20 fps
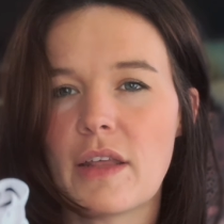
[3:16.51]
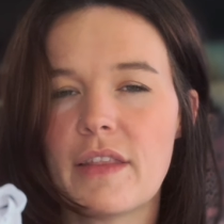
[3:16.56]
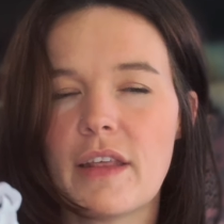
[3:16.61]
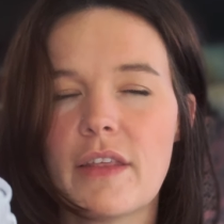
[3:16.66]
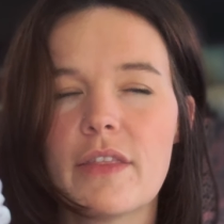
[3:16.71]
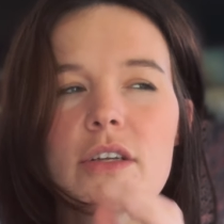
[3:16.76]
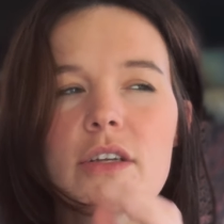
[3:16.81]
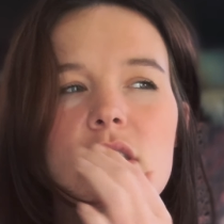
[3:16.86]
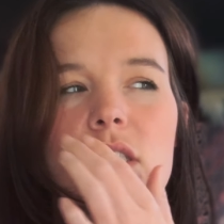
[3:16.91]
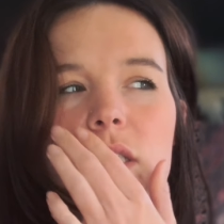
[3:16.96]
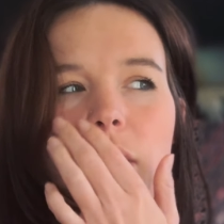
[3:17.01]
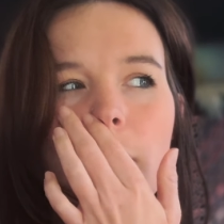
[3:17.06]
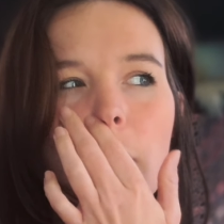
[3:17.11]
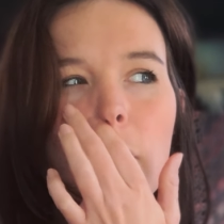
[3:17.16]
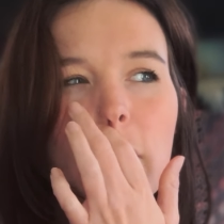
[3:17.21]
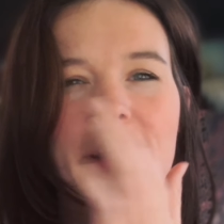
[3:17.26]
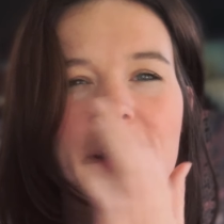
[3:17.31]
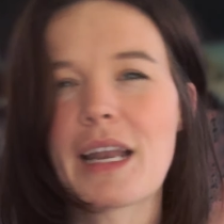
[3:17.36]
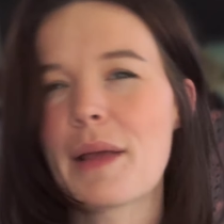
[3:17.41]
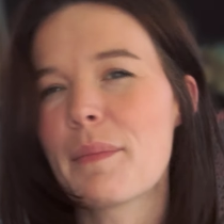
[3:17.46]
then there's some more
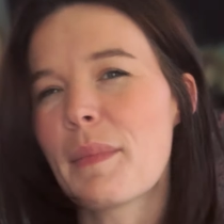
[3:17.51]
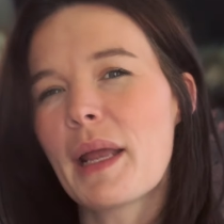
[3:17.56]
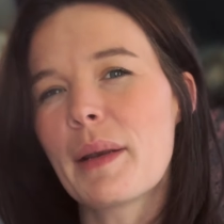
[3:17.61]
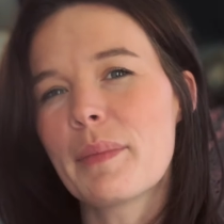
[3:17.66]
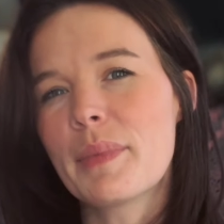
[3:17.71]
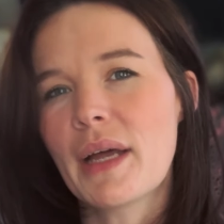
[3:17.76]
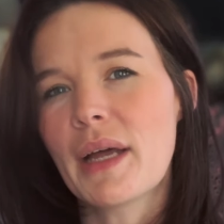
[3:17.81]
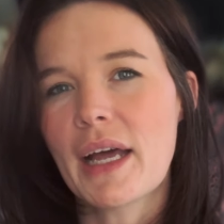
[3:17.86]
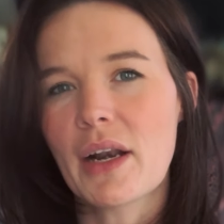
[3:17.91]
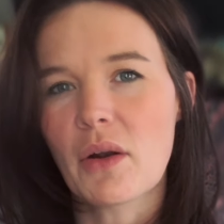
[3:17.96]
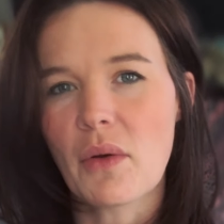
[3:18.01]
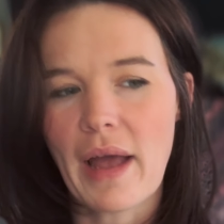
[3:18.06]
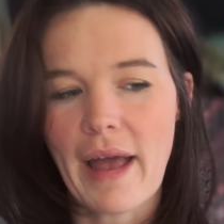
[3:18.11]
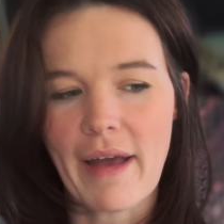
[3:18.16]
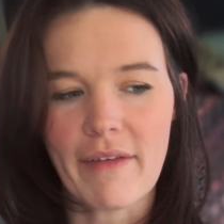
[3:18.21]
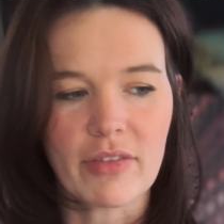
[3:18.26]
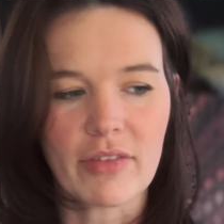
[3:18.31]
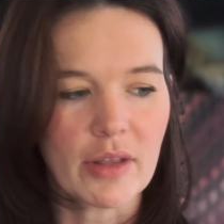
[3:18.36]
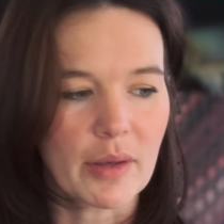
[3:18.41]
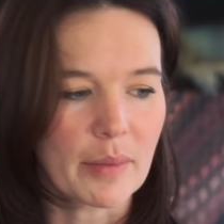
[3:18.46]
that I made, but I don't
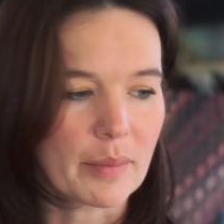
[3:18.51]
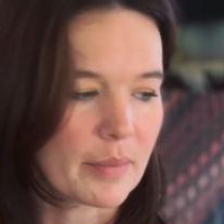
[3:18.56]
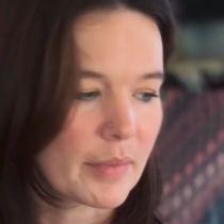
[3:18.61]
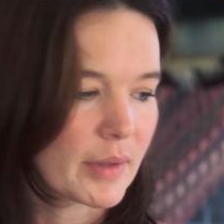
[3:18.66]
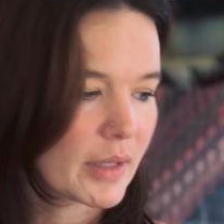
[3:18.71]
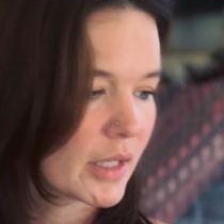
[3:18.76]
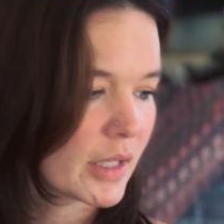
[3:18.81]
have them